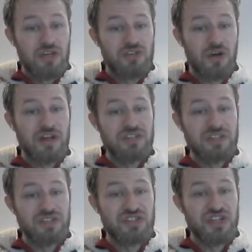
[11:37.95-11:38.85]
So as
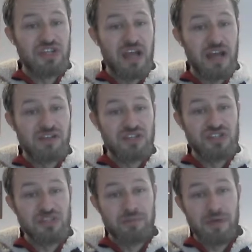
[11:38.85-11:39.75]
you can see there,
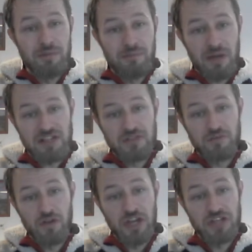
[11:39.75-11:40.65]
this is a big
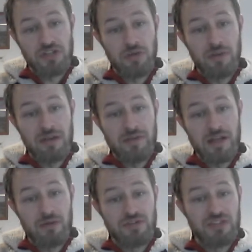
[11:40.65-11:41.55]
massive ring, so maybe
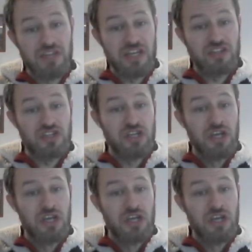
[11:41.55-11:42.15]
that was a ditch,